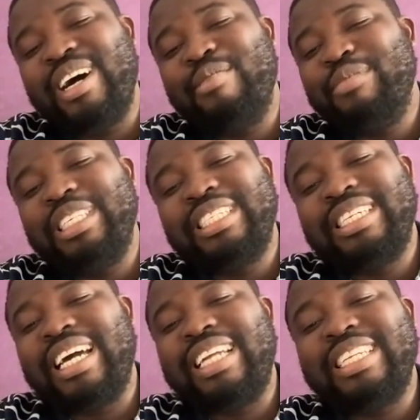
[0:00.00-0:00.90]
you see
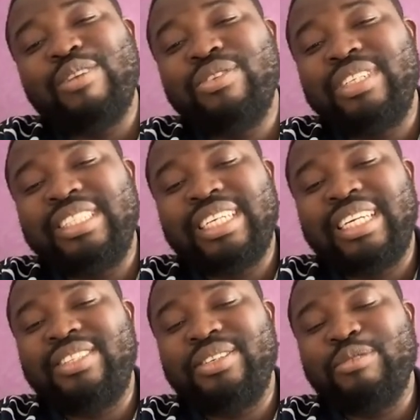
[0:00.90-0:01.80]
that they will
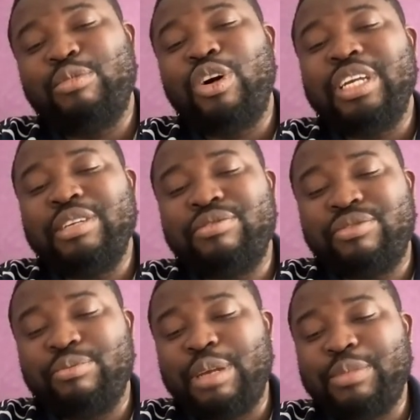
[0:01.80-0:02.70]
reject you. But
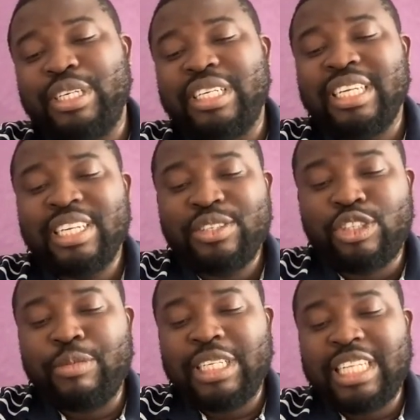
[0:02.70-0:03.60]
if maybe you
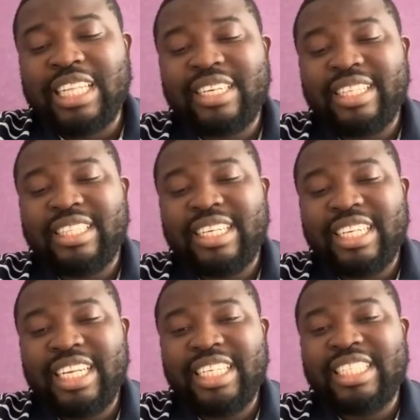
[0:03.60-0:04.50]
submitted three
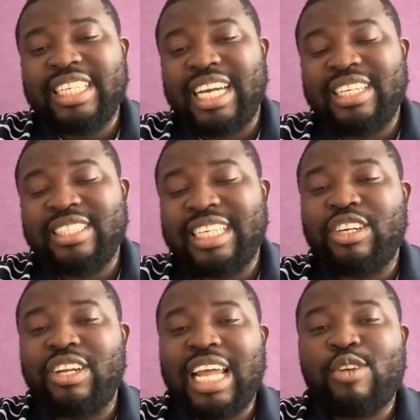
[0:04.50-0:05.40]
each, then they
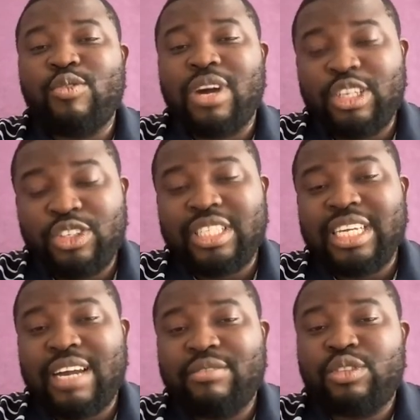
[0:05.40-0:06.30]
don't like one, you
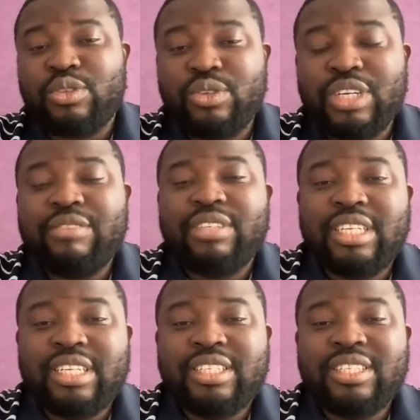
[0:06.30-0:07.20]
still have 2
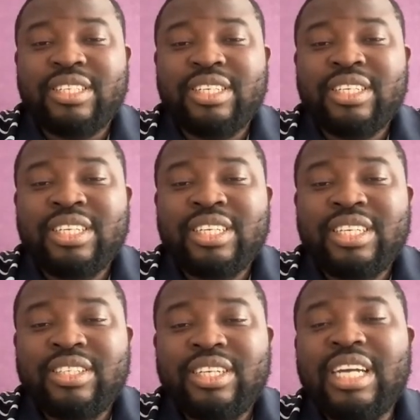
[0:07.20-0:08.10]
evidence,
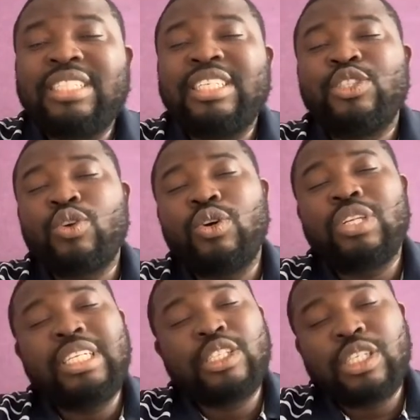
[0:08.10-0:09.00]
right? So
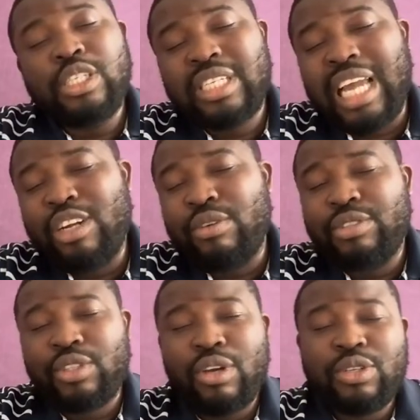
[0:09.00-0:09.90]
this is kind of
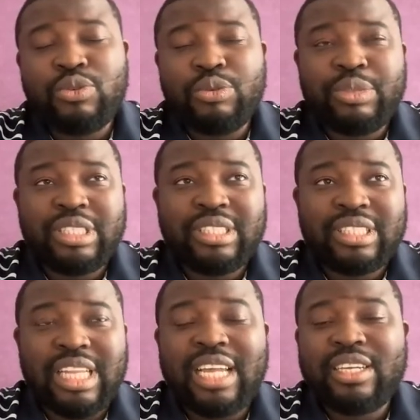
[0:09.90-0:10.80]
stuff we've been
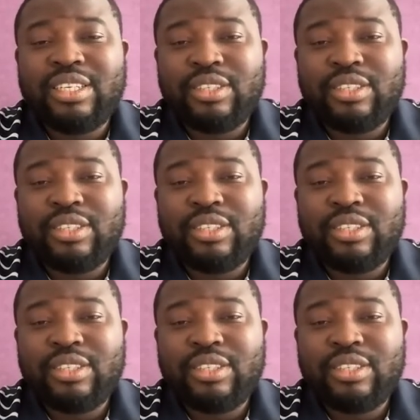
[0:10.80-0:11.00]
like,